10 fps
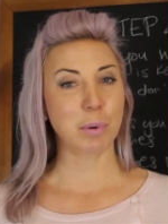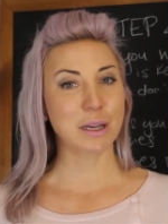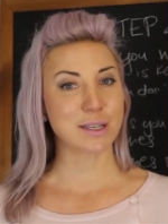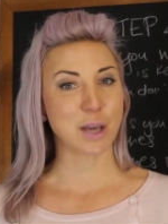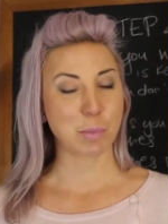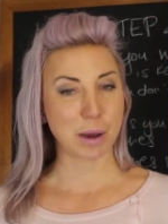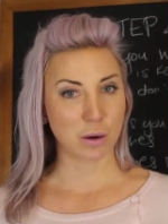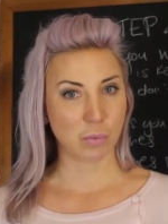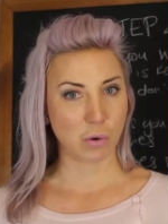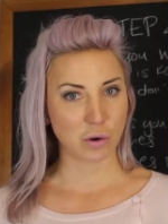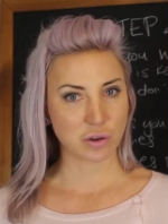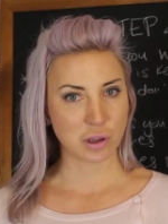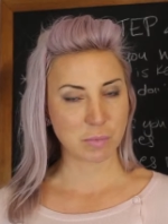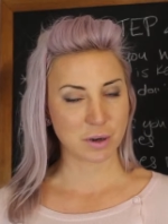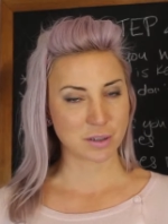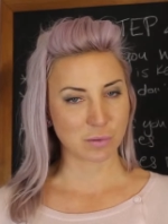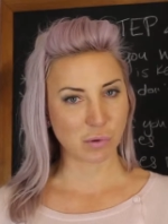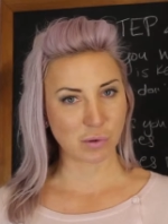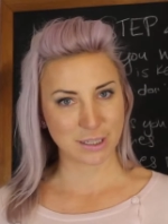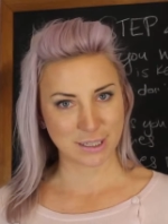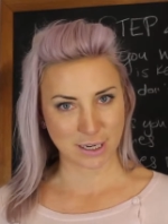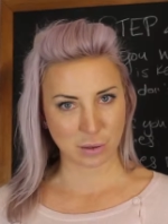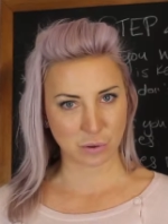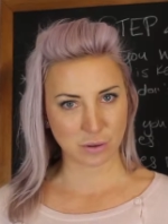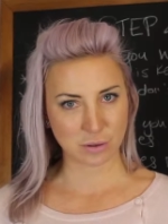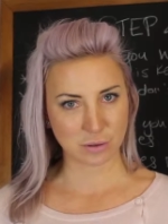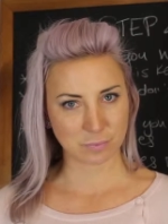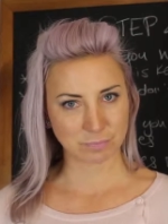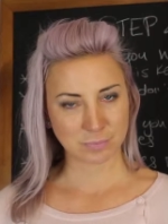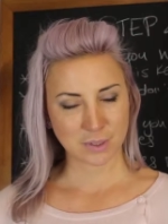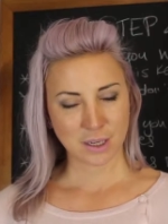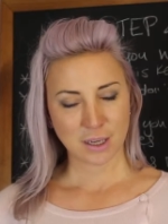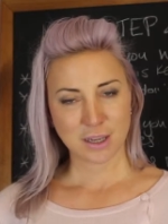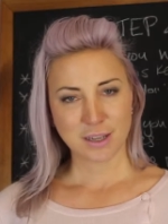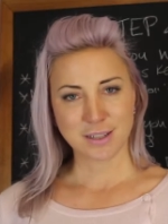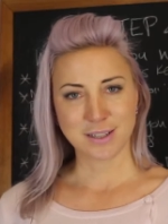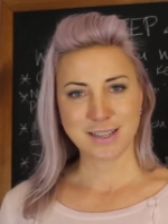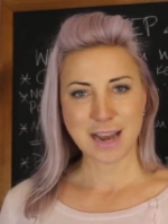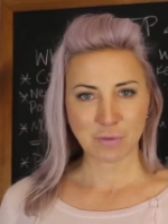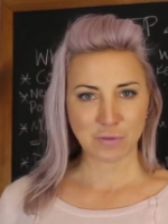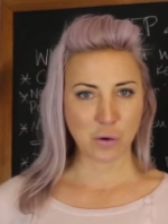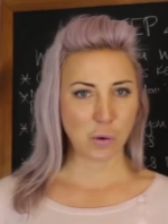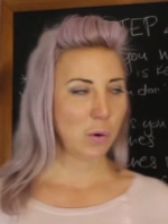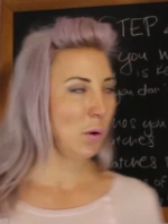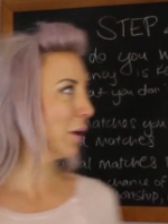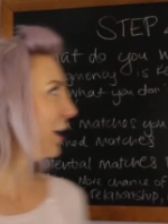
please go back and watch them because they're all in sequence. So step four